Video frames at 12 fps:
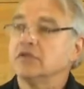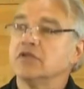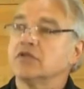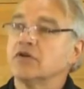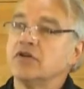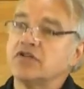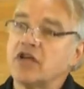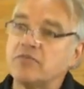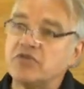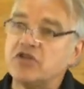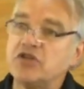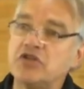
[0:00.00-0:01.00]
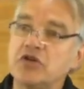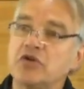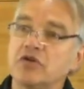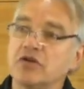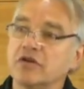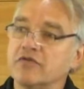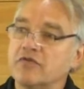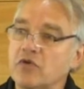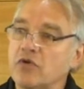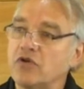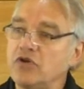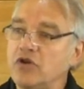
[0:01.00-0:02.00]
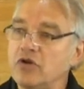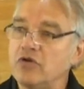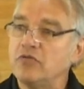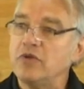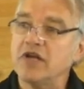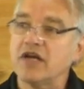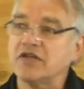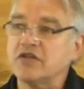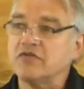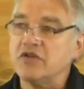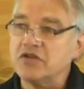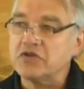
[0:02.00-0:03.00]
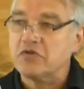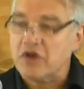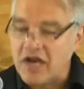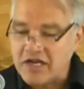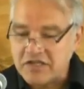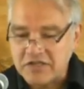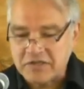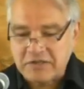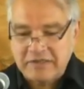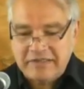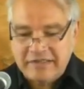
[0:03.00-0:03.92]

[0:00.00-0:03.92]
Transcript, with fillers: he's going to substitute for you because of his grace.